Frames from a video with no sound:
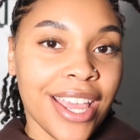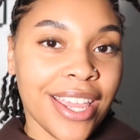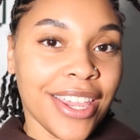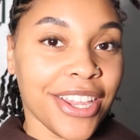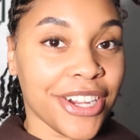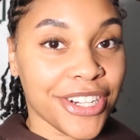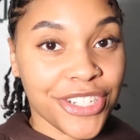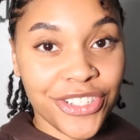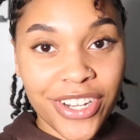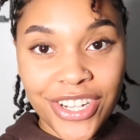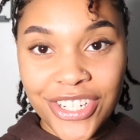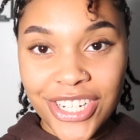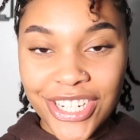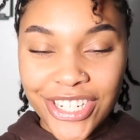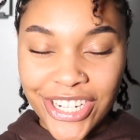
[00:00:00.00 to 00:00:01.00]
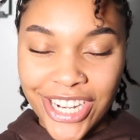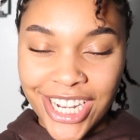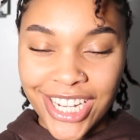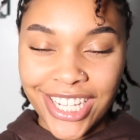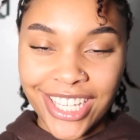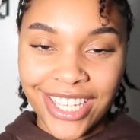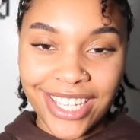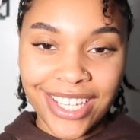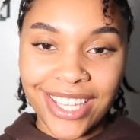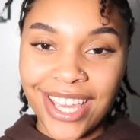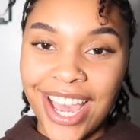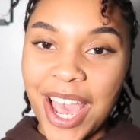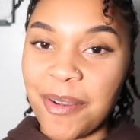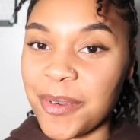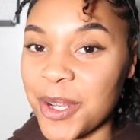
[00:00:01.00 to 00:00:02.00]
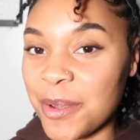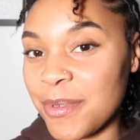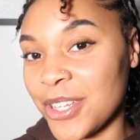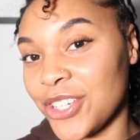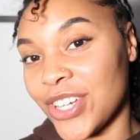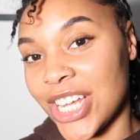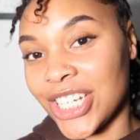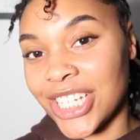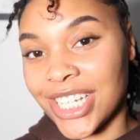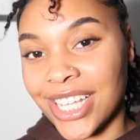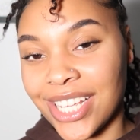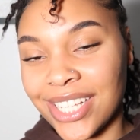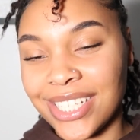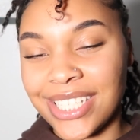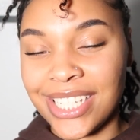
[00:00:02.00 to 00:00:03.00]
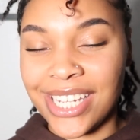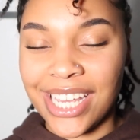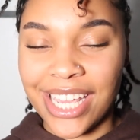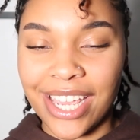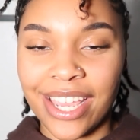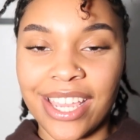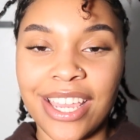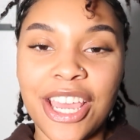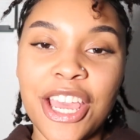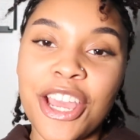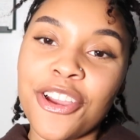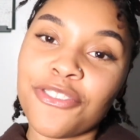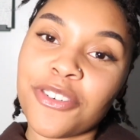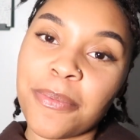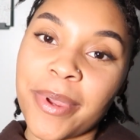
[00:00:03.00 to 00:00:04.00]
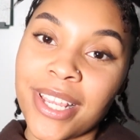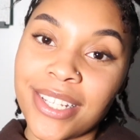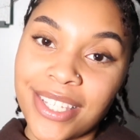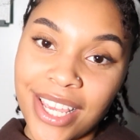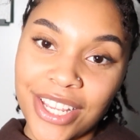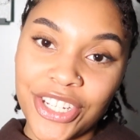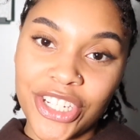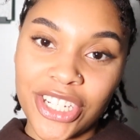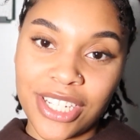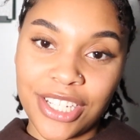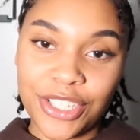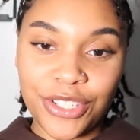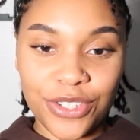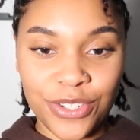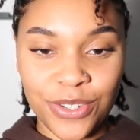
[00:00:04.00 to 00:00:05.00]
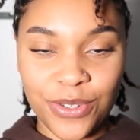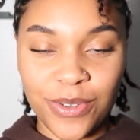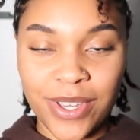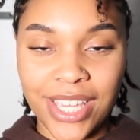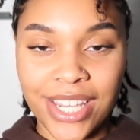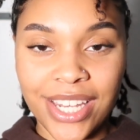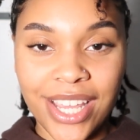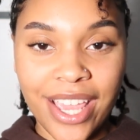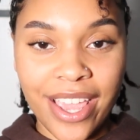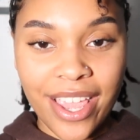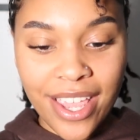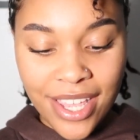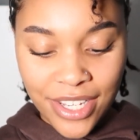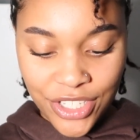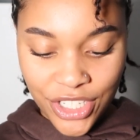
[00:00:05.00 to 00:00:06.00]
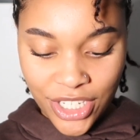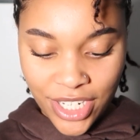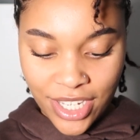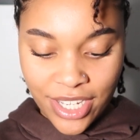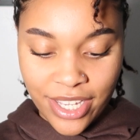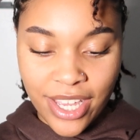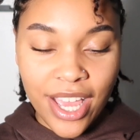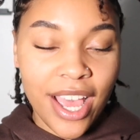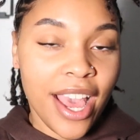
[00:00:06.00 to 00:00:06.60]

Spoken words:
ear stretching journey, I'm going to be stretching today from a 10G to an 8G.